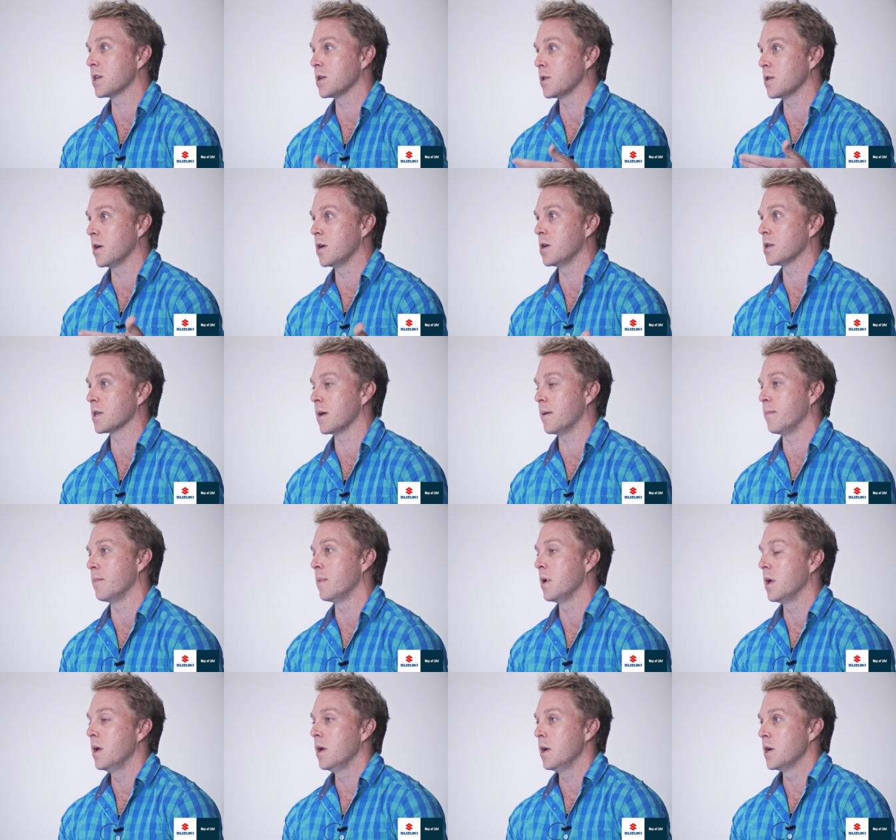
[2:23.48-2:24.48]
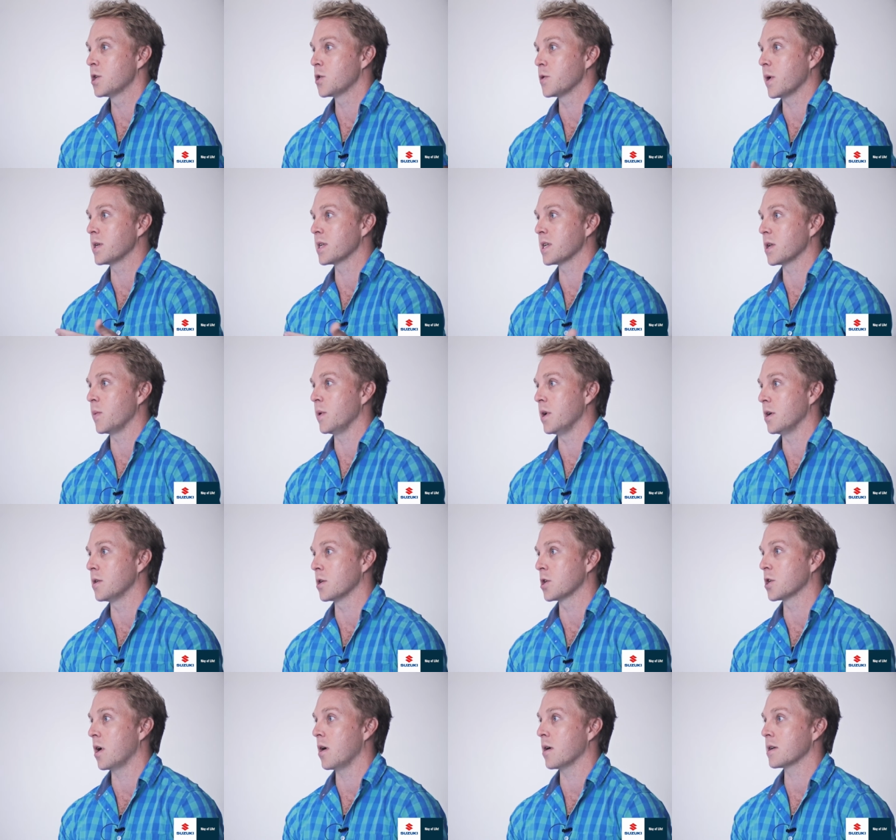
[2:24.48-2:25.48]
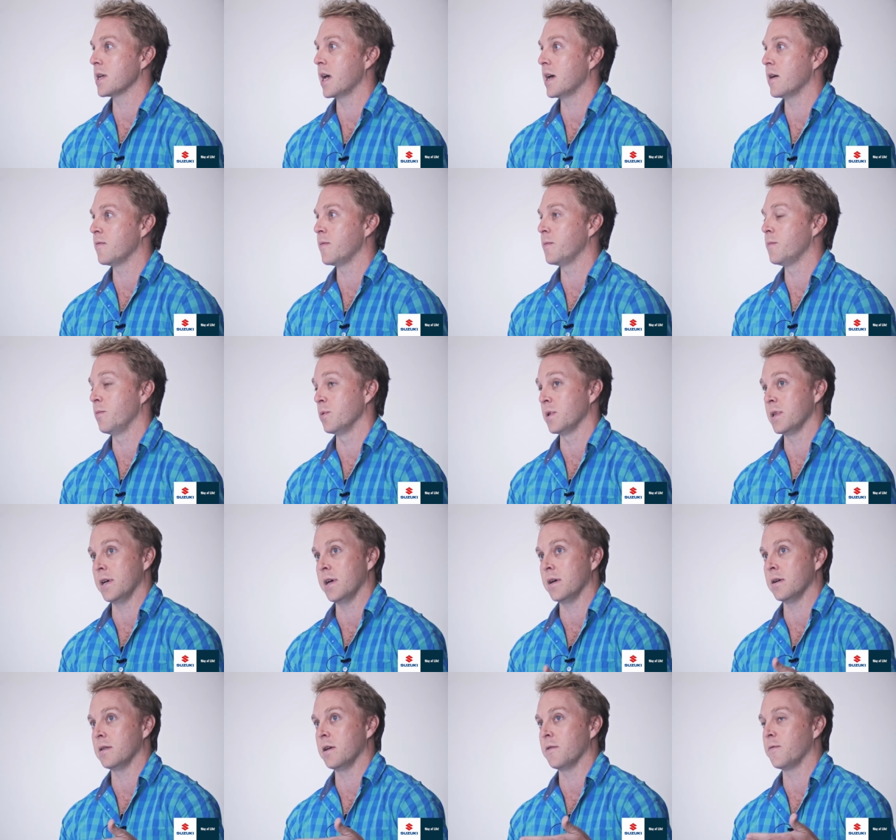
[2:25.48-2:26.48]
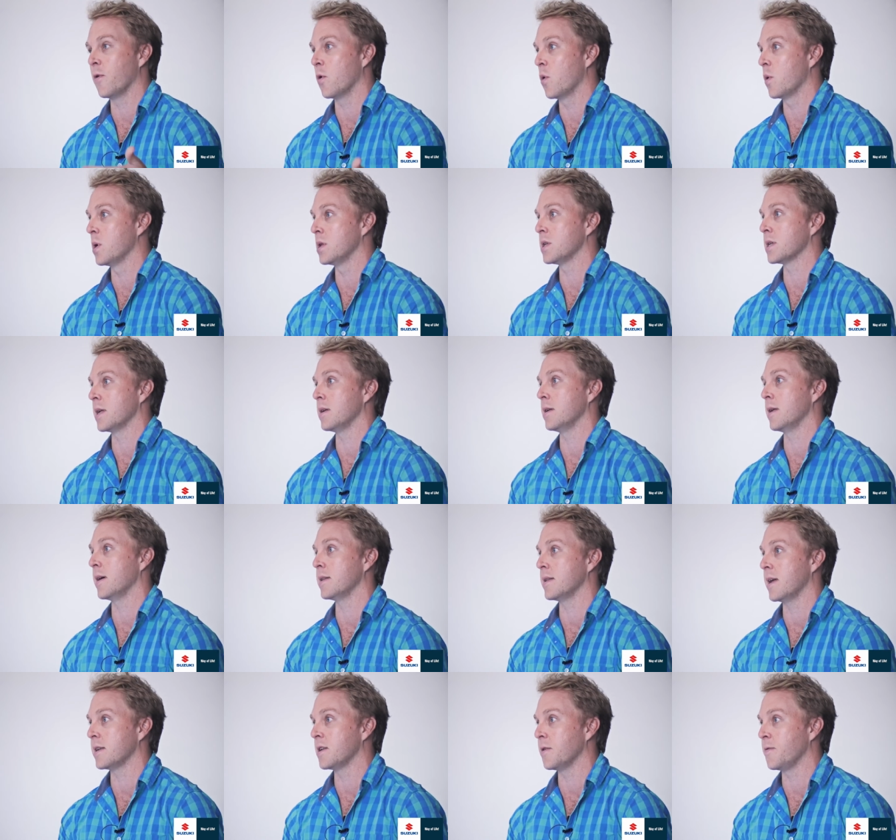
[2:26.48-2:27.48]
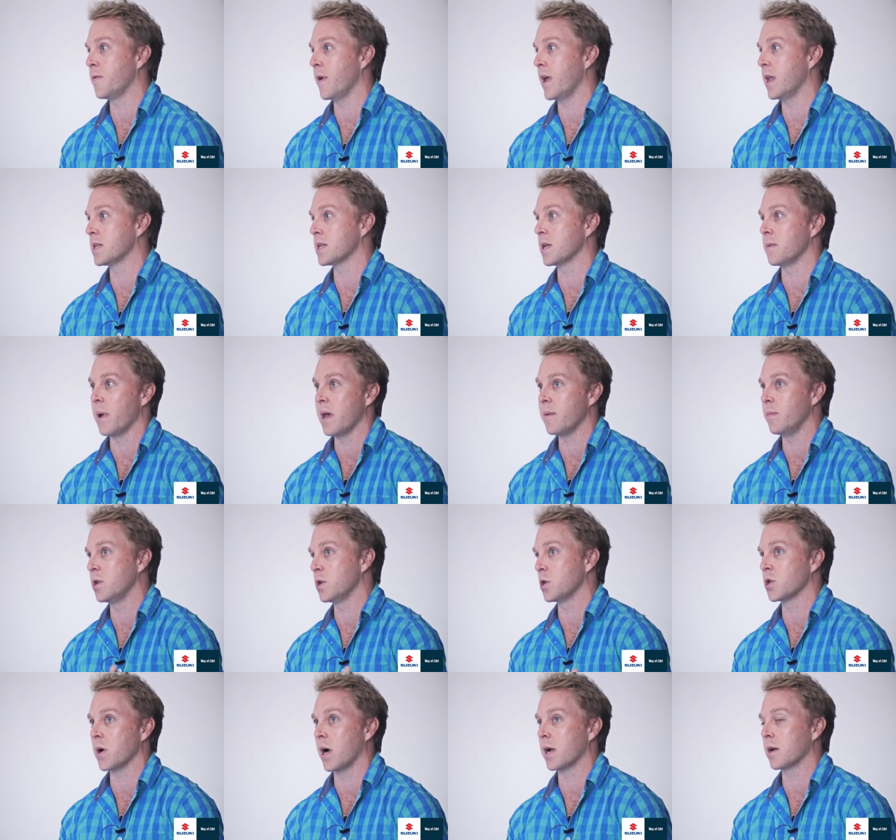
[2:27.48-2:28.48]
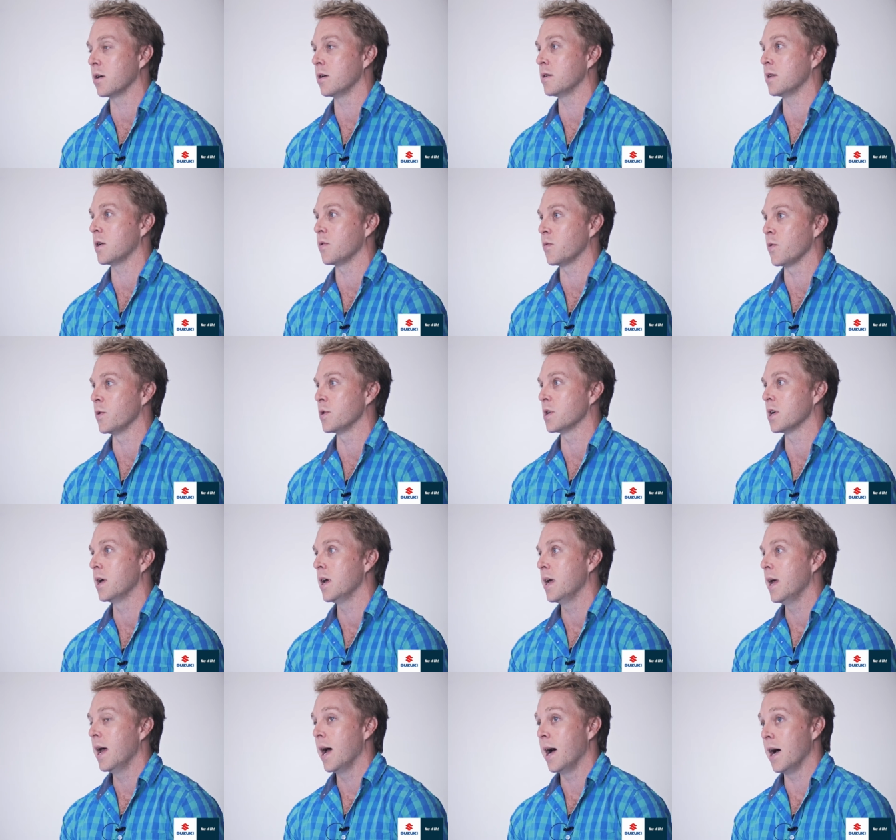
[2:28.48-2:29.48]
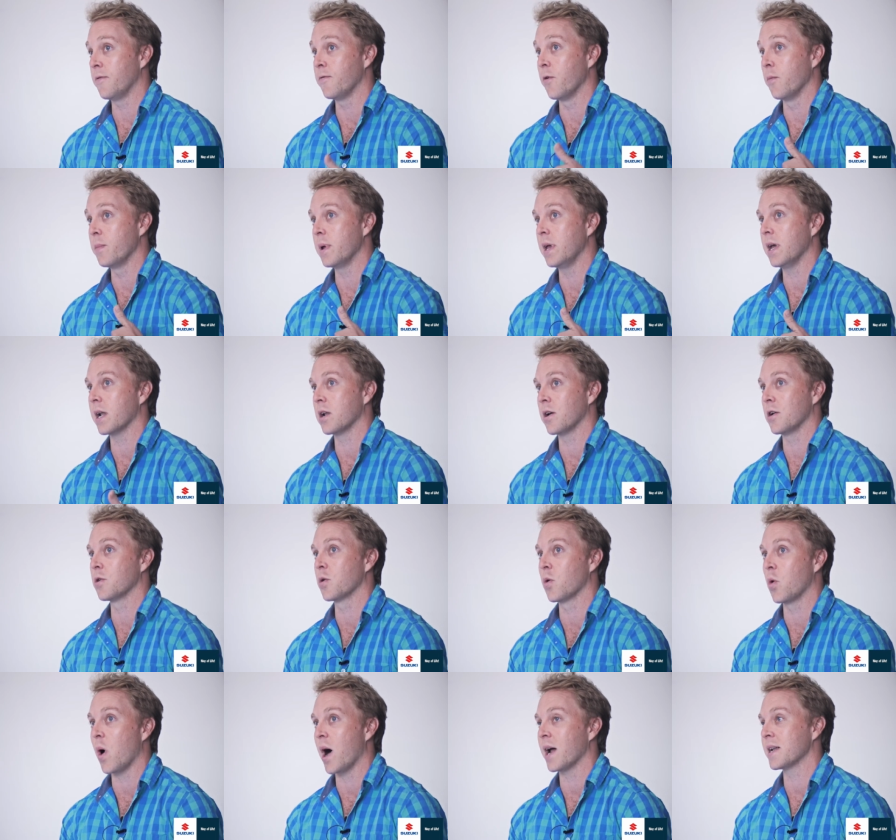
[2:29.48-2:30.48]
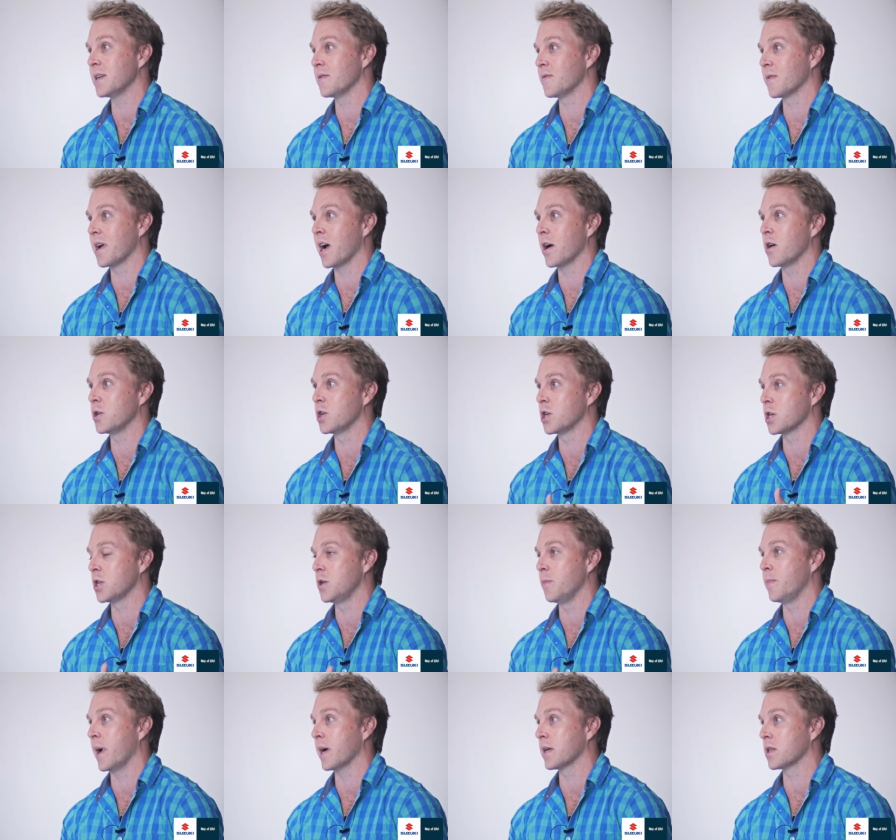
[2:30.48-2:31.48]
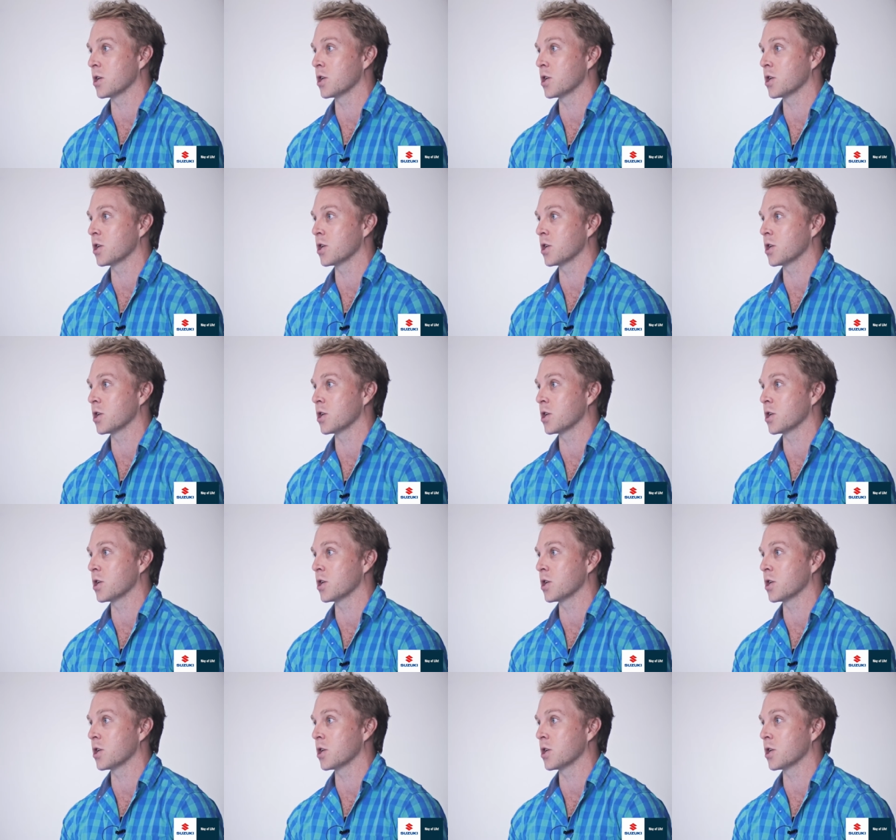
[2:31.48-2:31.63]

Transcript: to those um, strengths that we know the Sharks have with their, their forwards and, and that defence, and maybe to try and go that route. Uh, for me, I don't quite have the courage just to back the